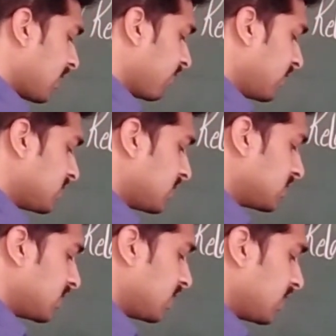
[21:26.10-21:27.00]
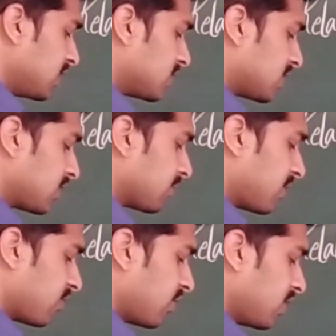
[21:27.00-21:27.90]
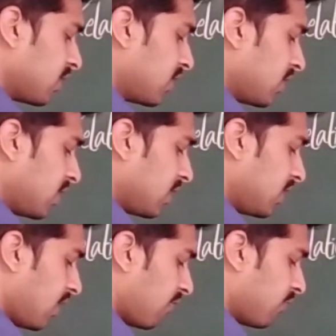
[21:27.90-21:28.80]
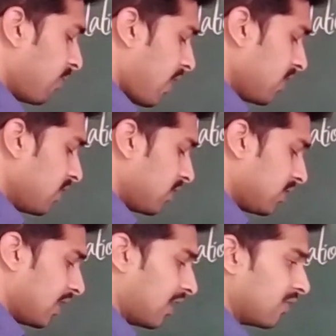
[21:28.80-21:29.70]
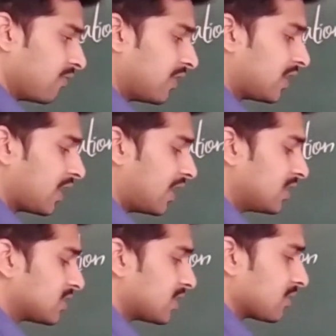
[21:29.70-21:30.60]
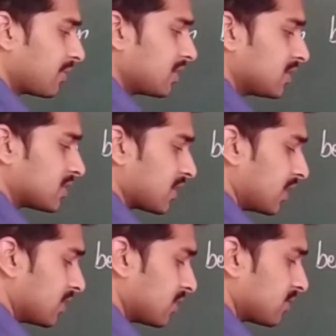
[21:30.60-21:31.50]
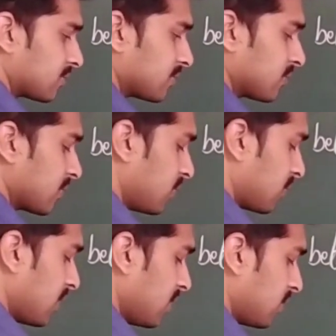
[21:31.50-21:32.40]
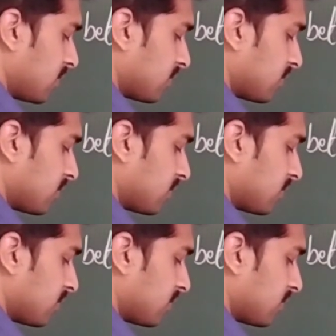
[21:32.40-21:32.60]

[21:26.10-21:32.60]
surface tension T is nothing but what? F by L, where L is nothing but this length. Okay,